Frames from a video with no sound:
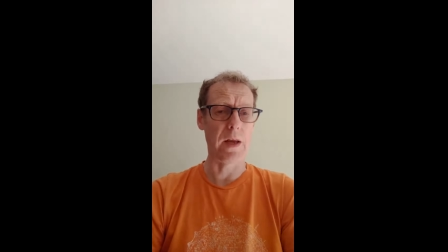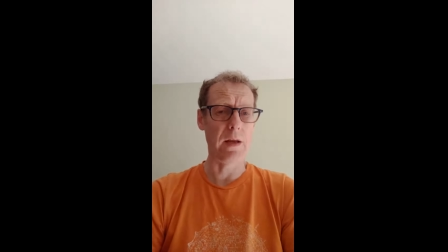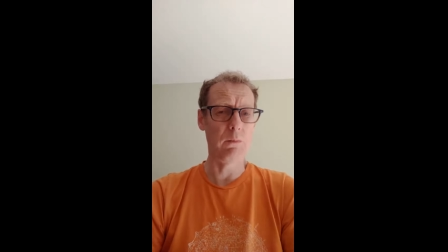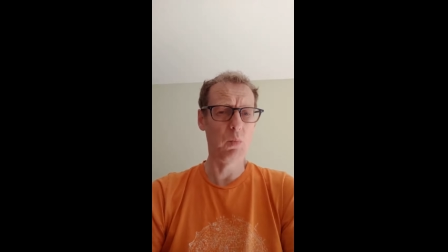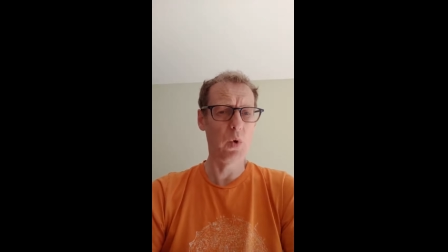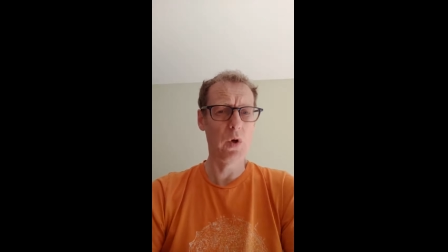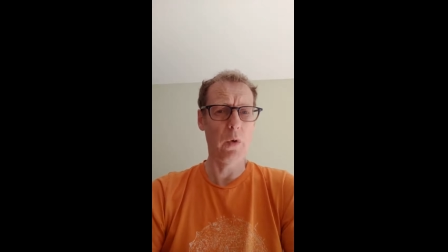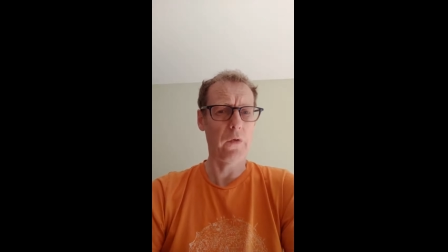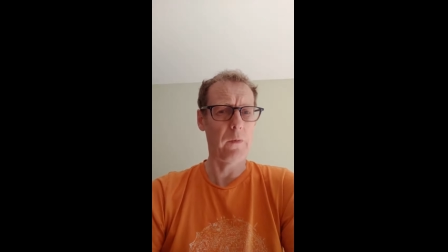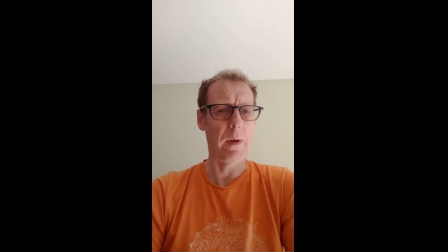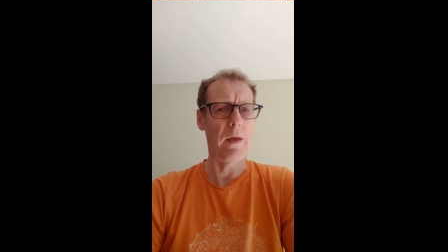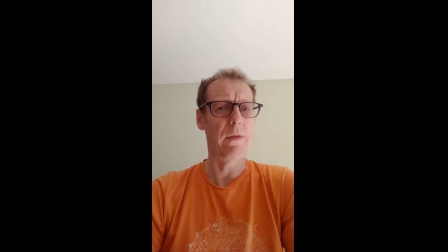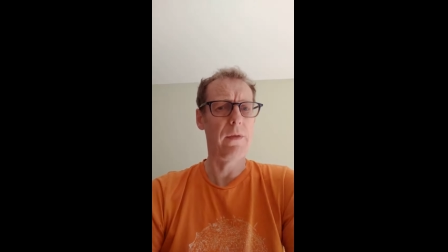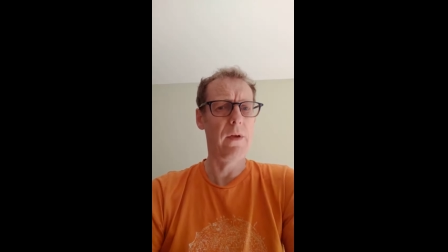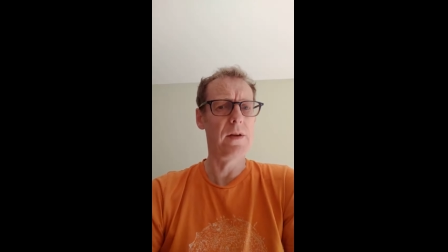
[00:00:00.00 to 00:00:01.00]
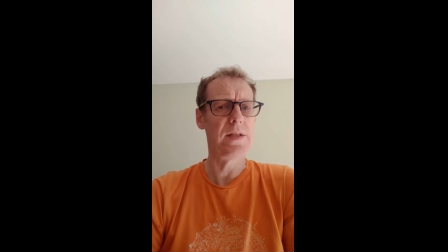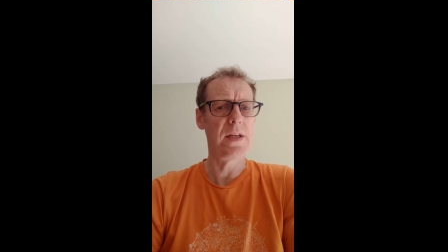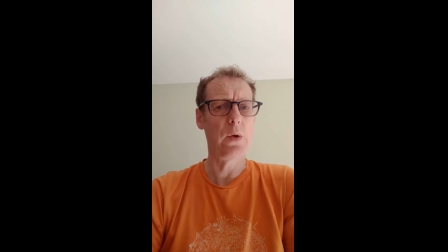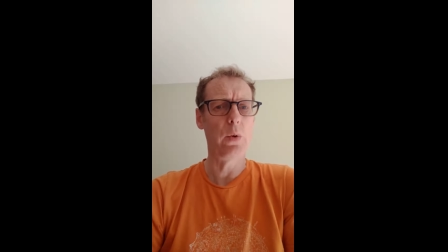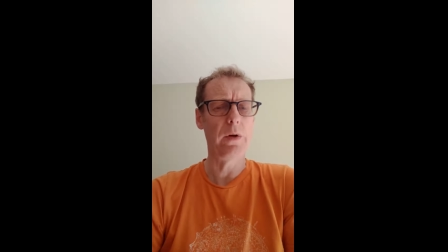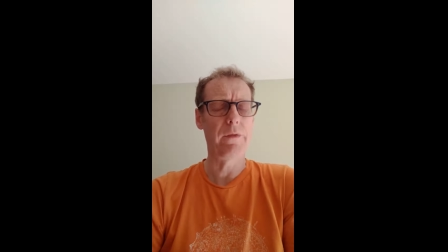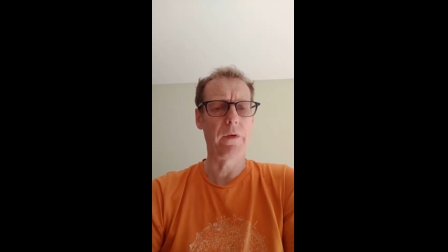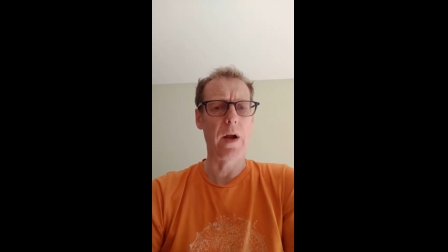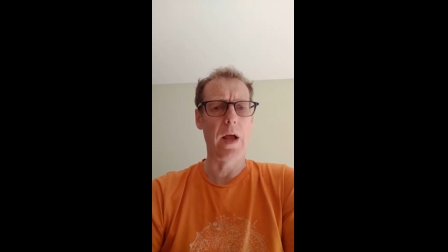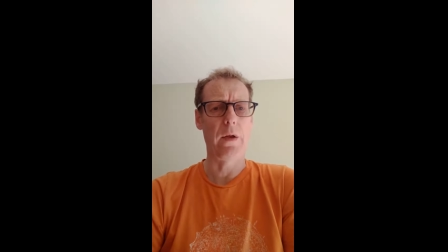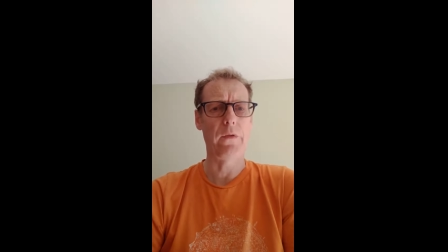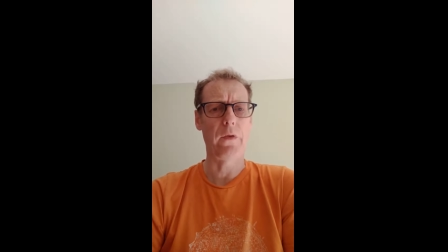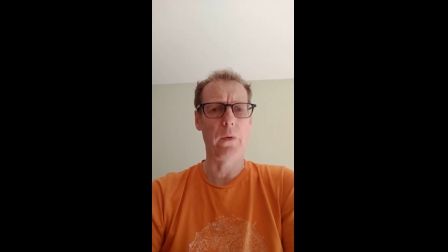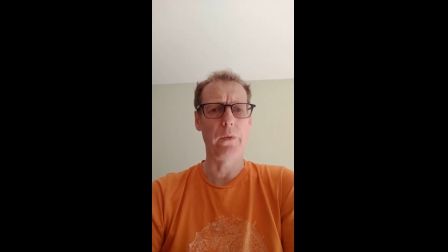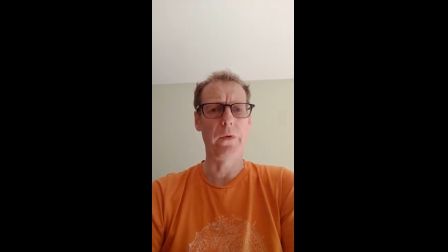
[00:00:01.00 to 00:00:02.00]
It would cost about 30 quid for a
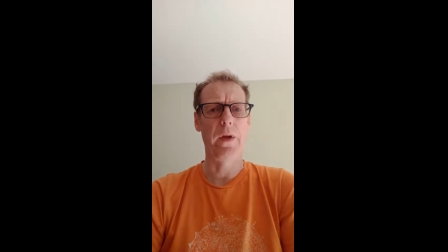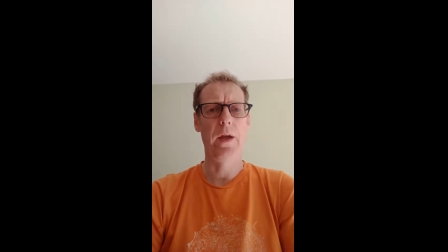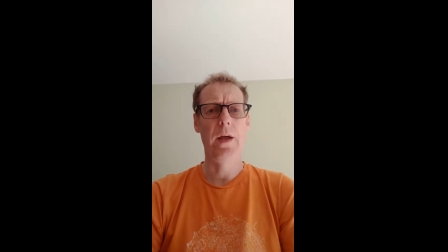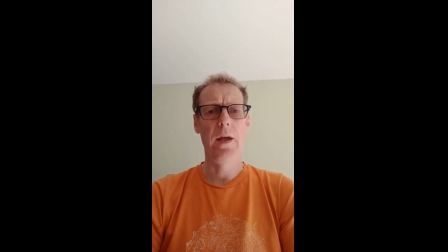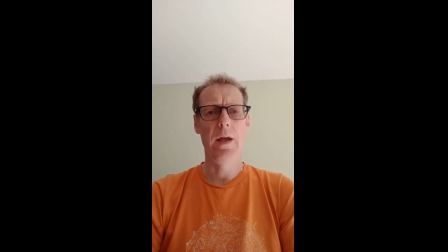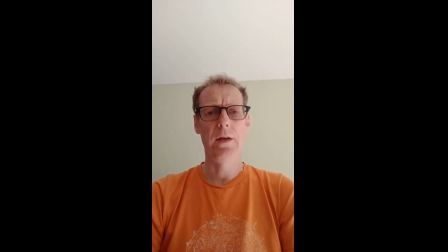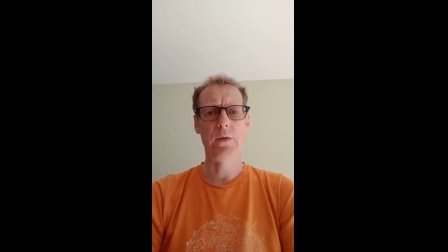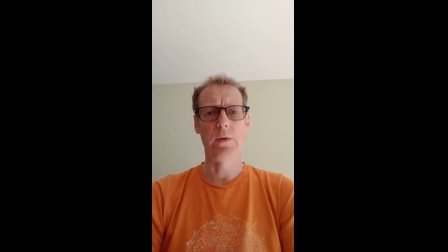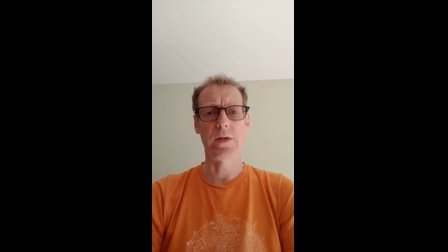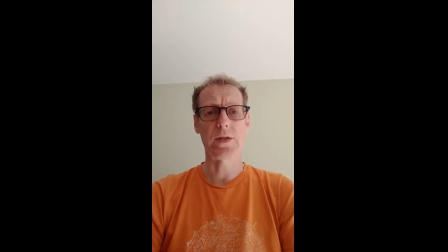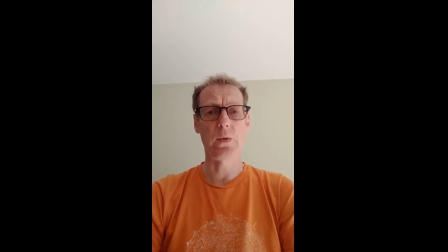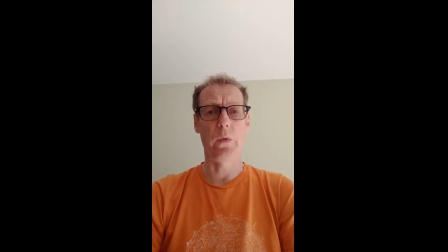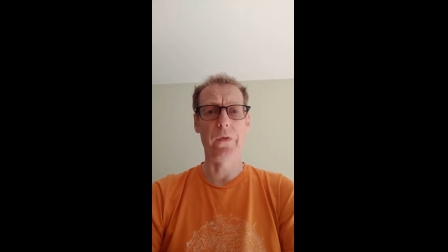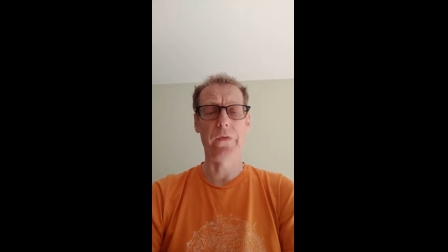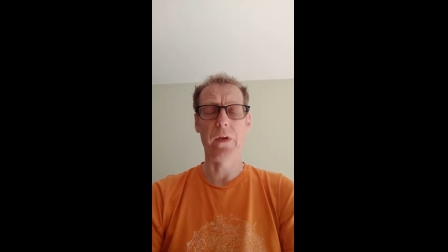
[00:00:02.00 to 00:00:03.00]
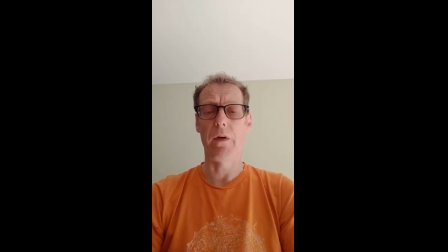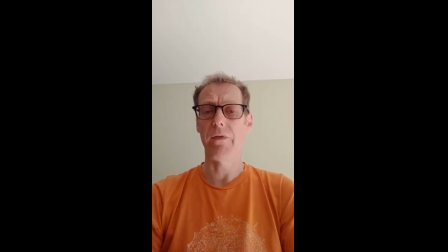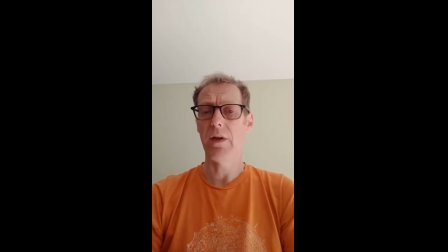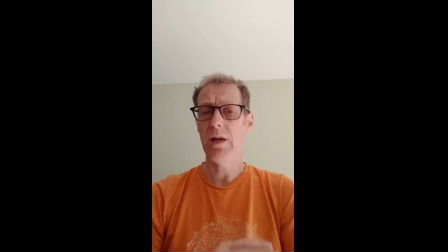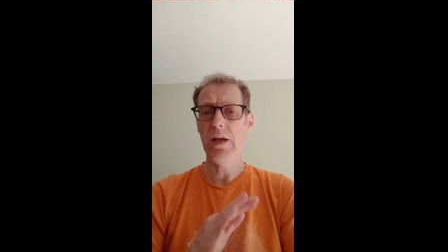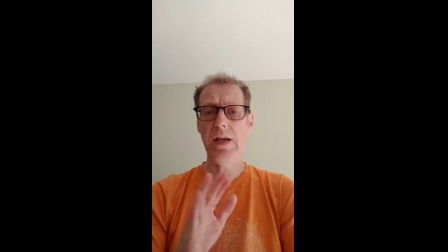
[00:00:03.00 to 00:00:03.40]
household to install the stuff.